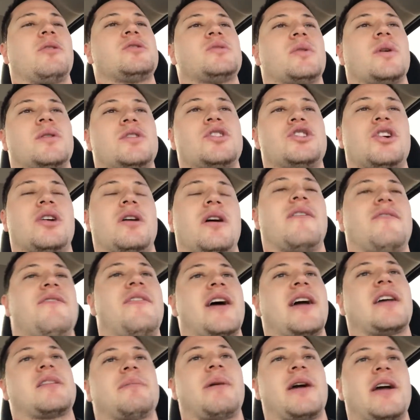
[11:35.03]
so it shouldn't
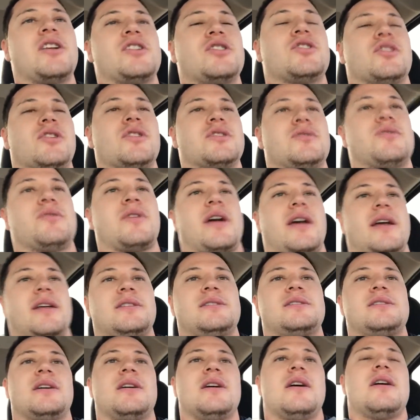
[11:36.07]
affect my insurance
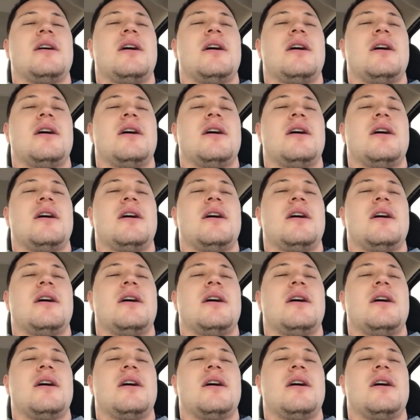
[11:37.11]
rates.